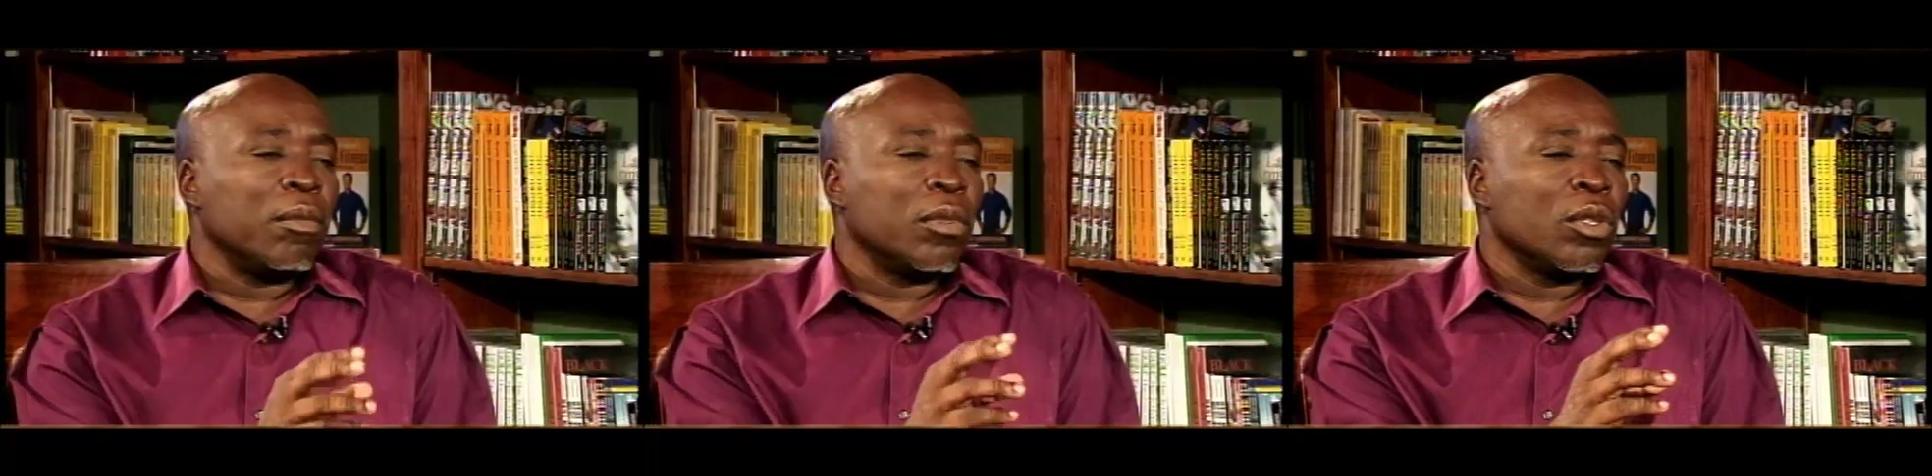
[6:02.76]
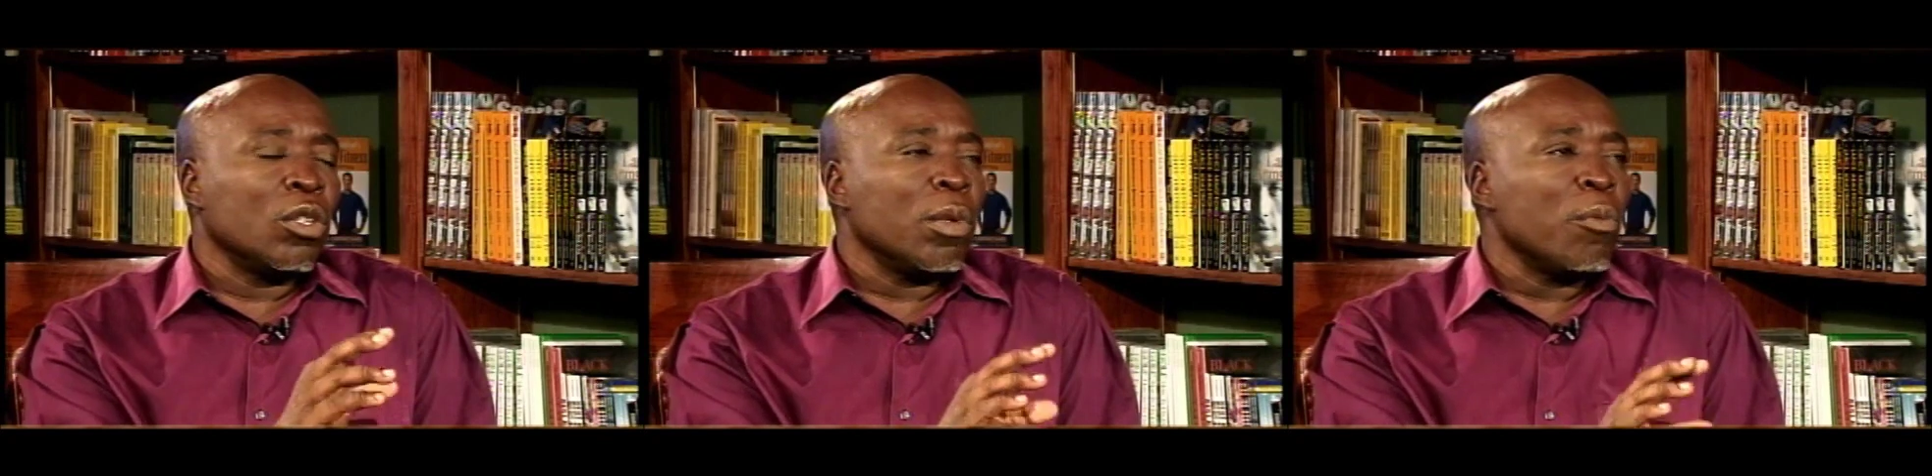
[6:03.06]

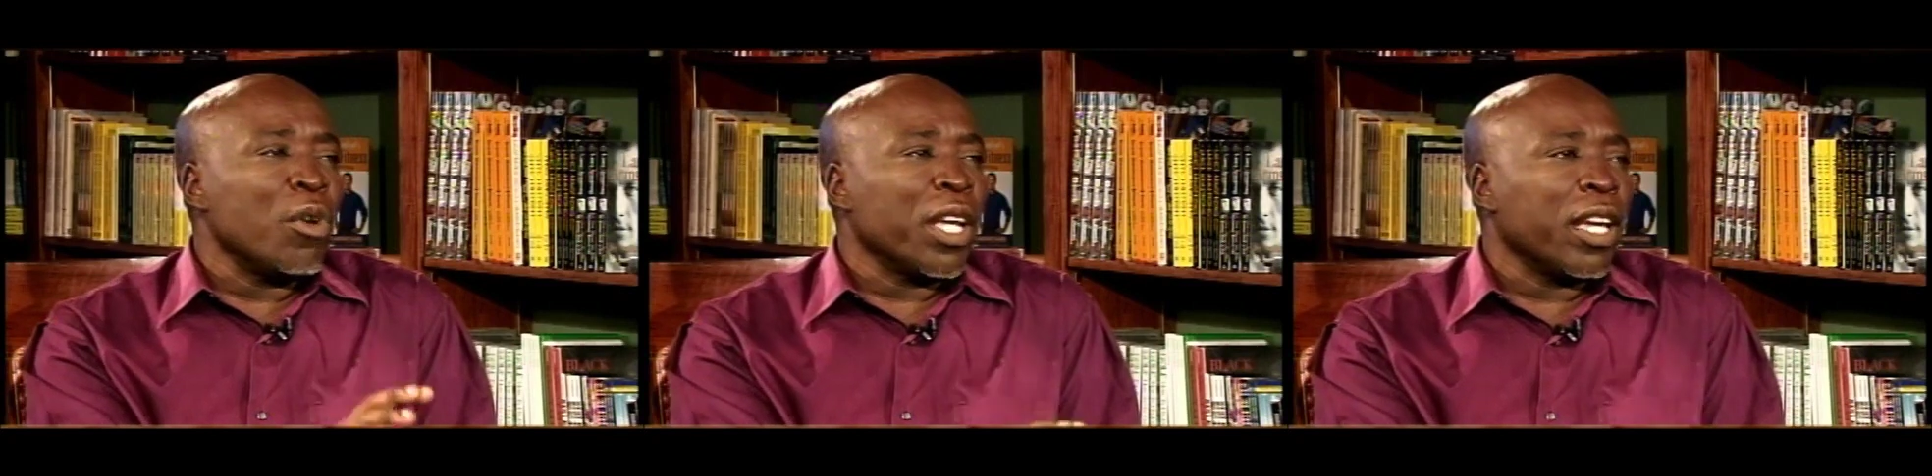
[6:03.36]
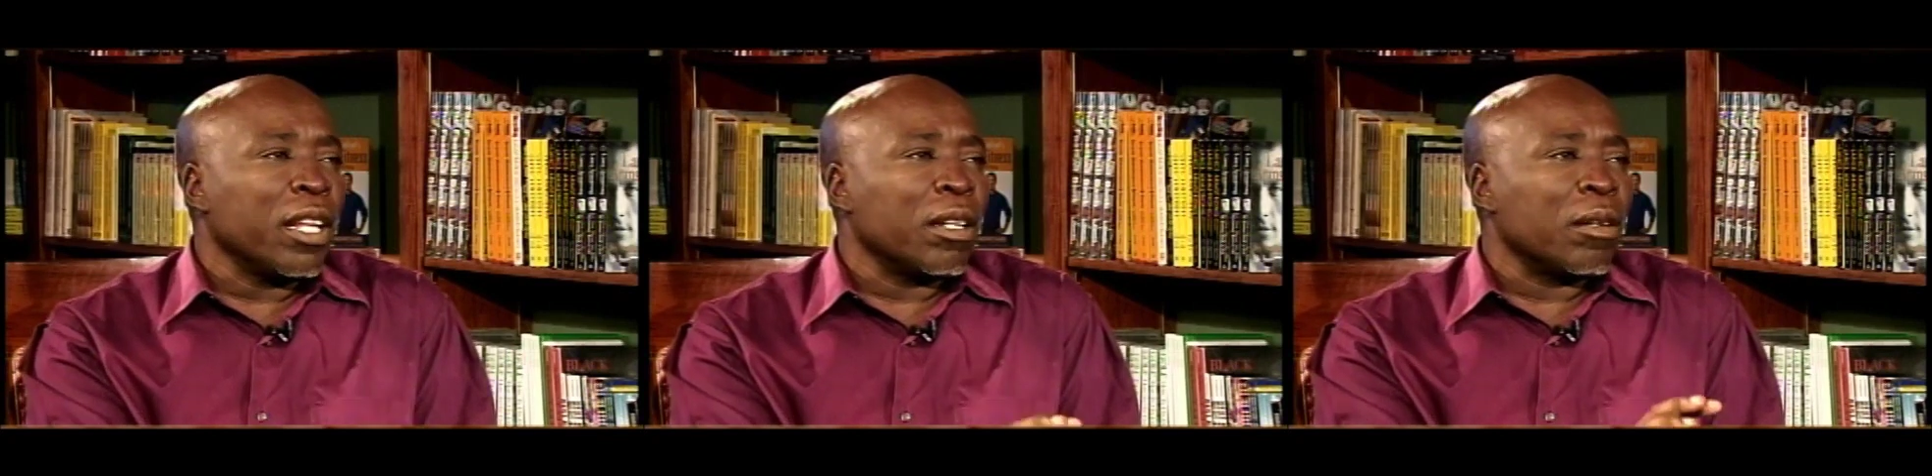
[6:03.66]
you'll be bringing
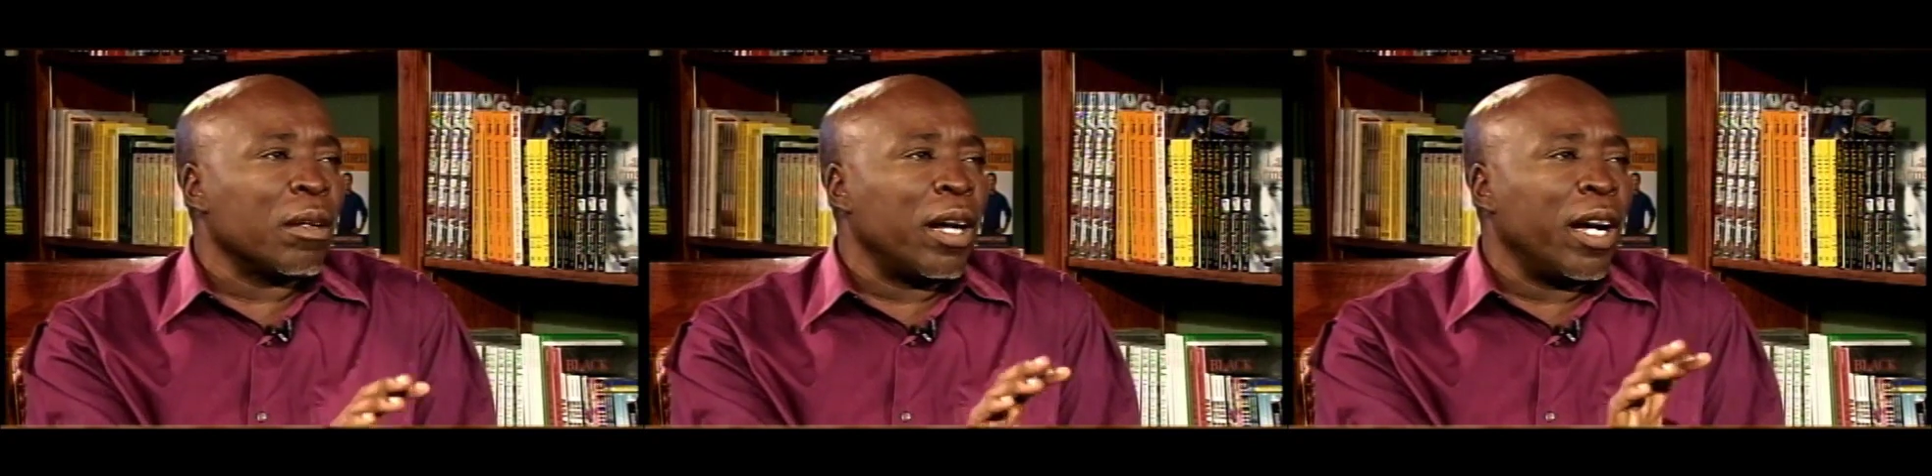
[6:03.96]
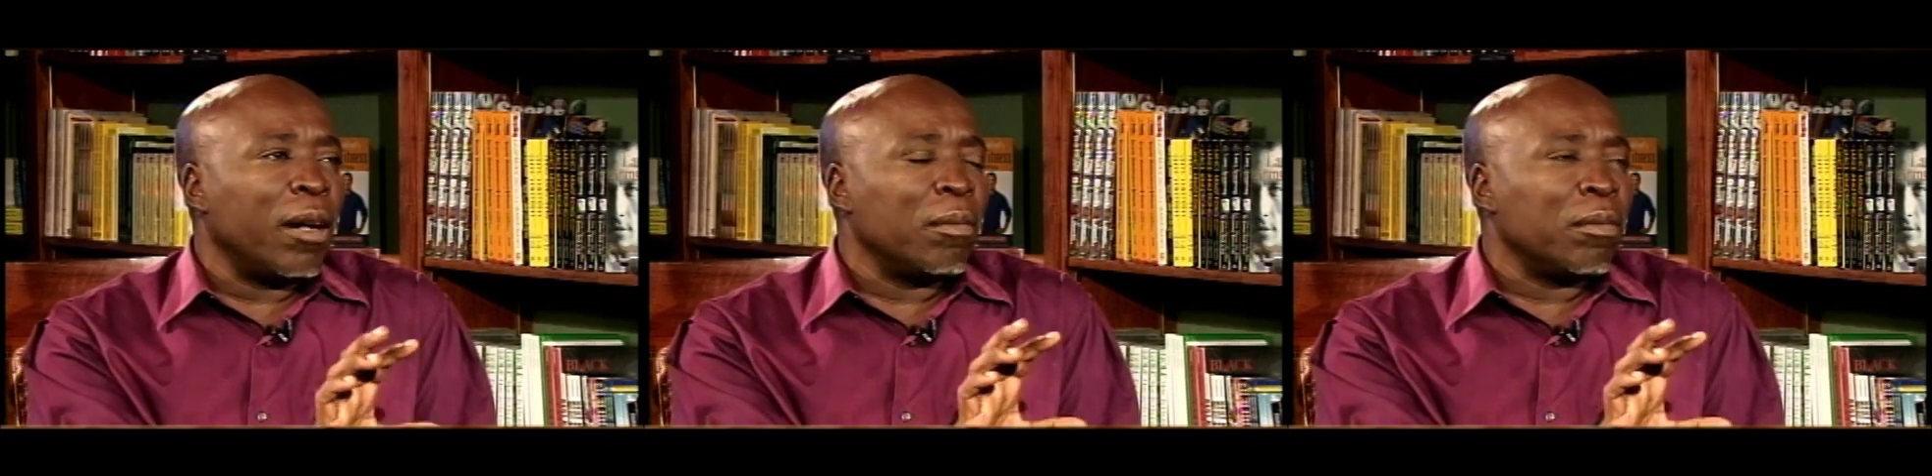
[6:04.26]
in,
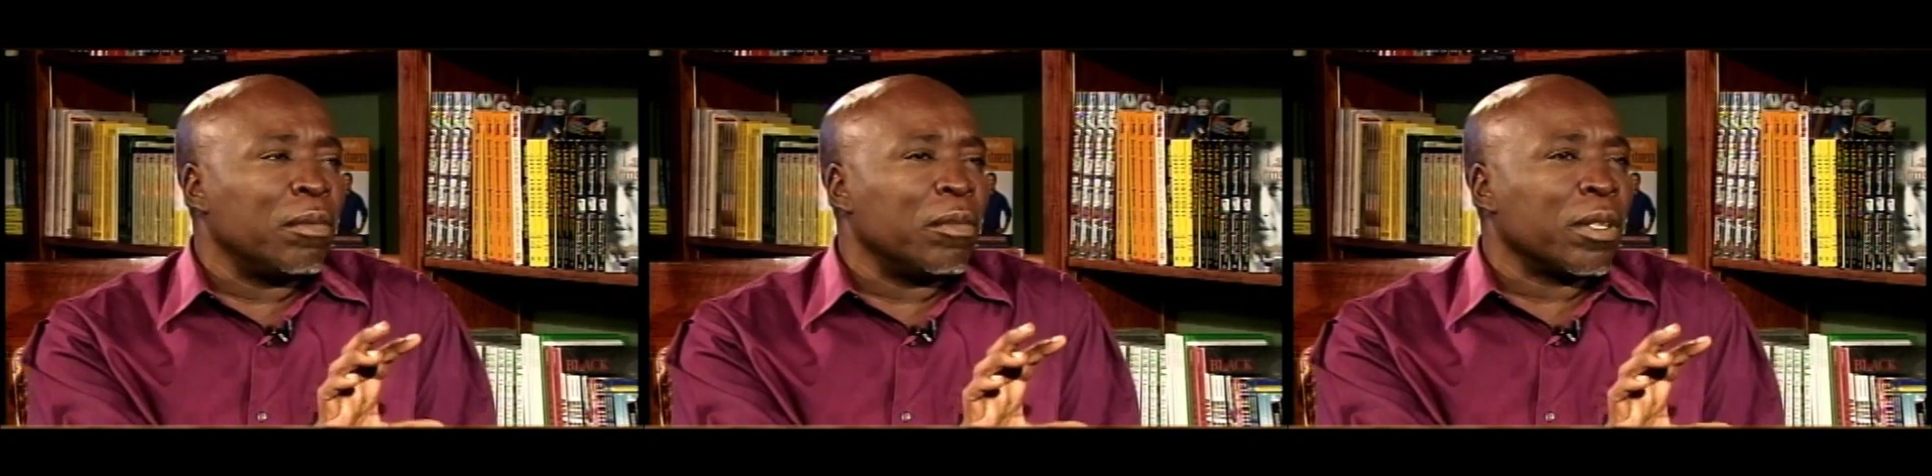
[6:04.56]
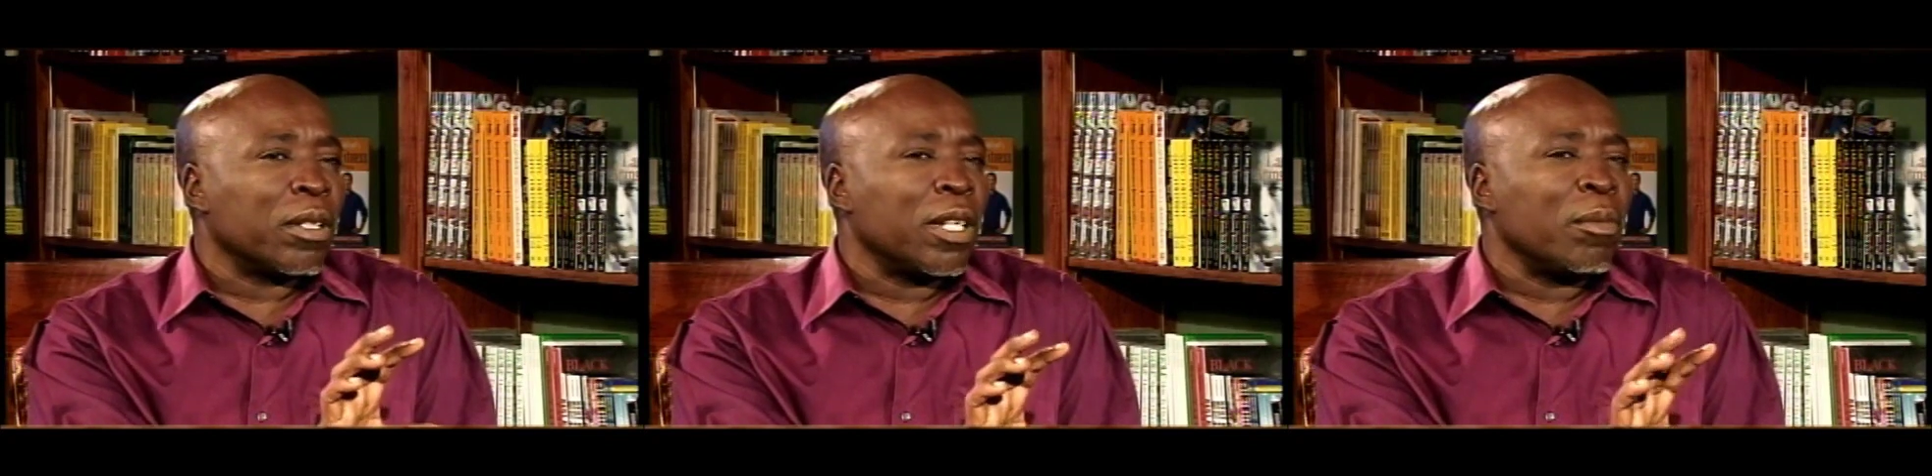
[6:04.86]
let